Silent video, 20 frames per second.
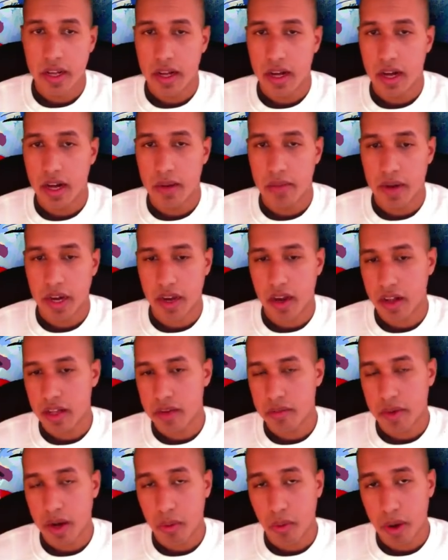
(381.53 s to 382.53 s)
Um, I call
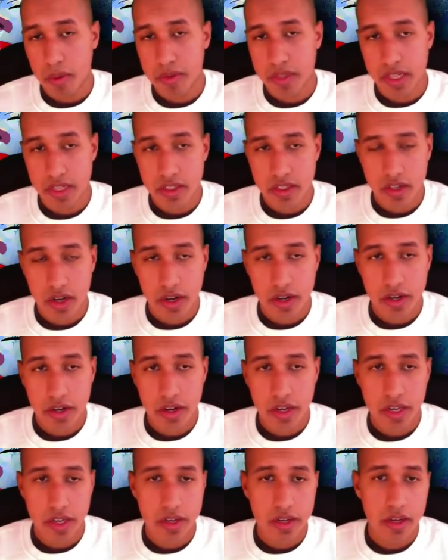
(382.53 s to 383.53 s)
it my website starter
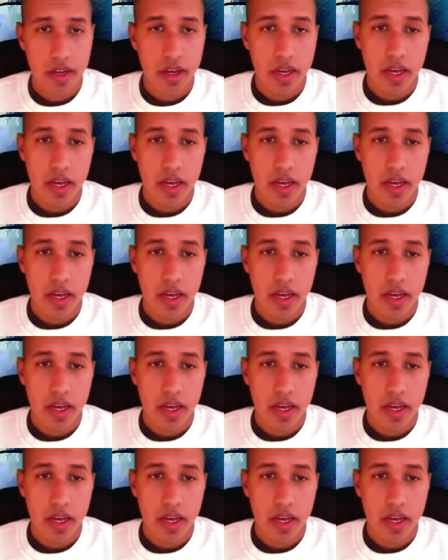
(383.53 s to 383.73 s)
kit.